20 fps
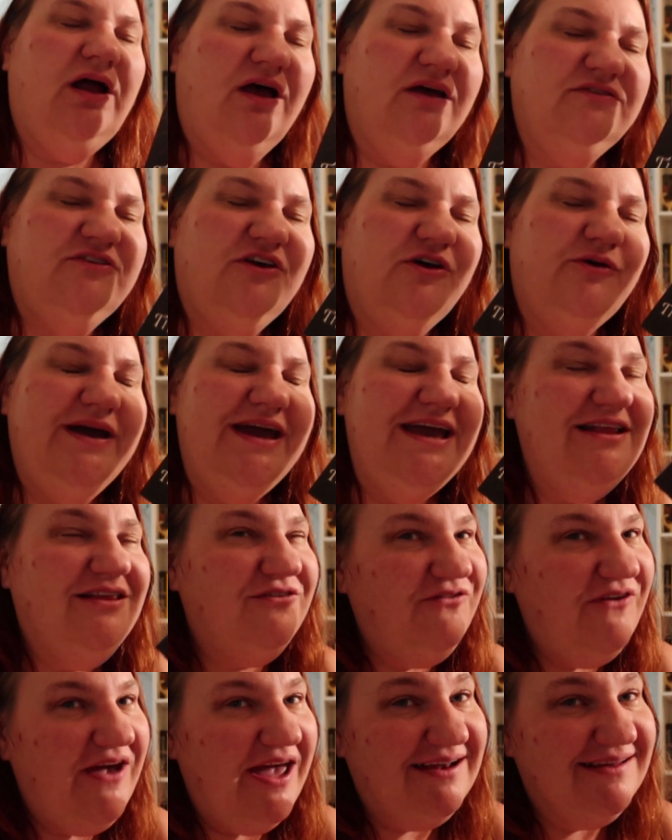also
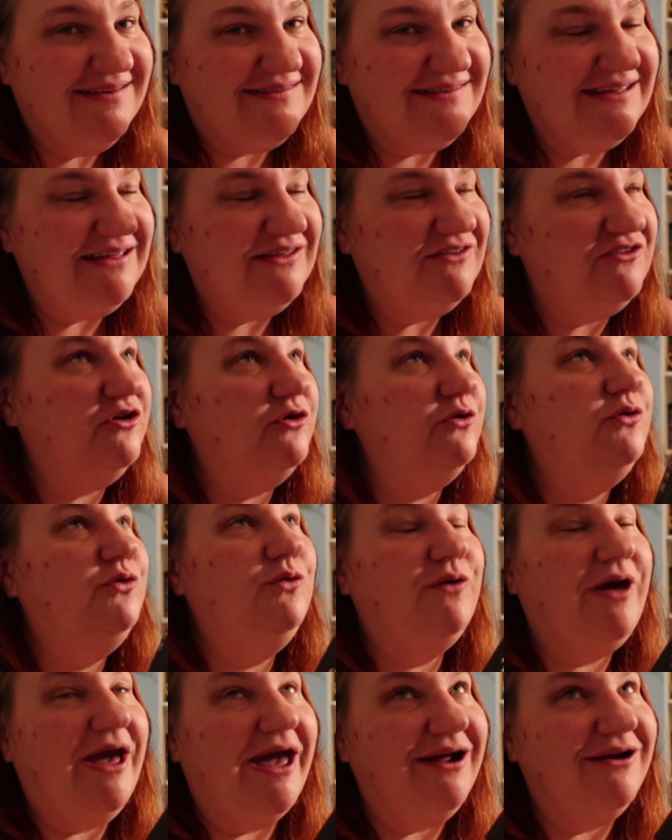it's fantasy, so
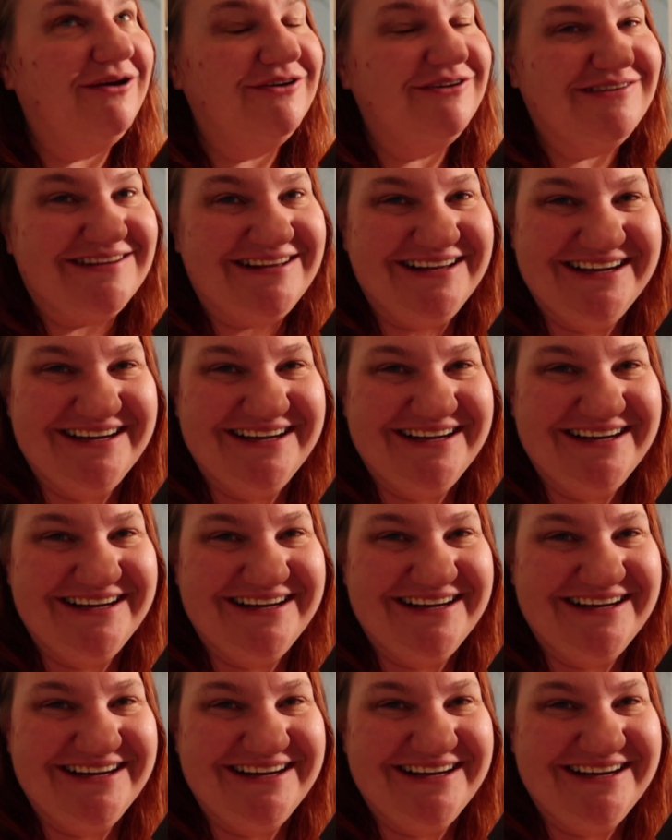who cares,